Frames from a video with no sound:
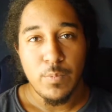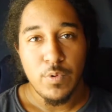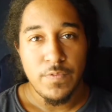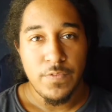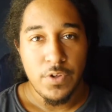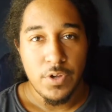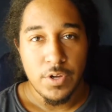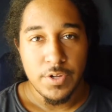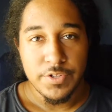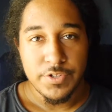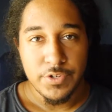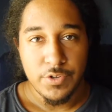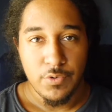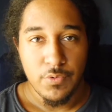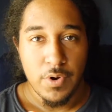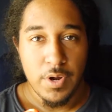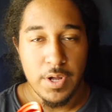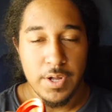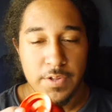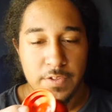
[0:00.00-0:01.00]
moving on to
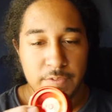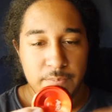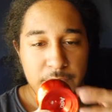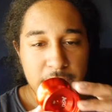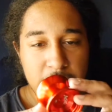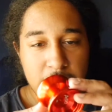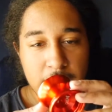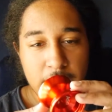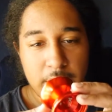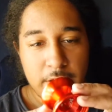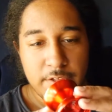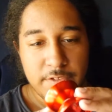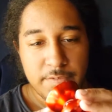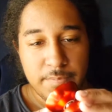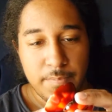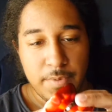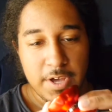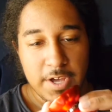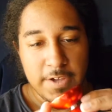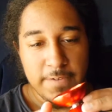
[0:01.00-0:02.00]
grinds.
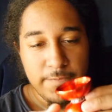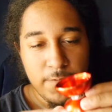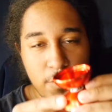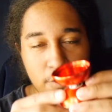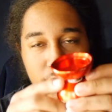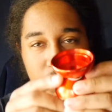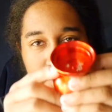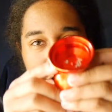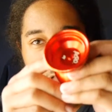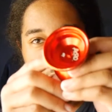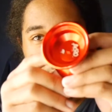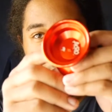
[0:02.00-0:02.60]
Because my version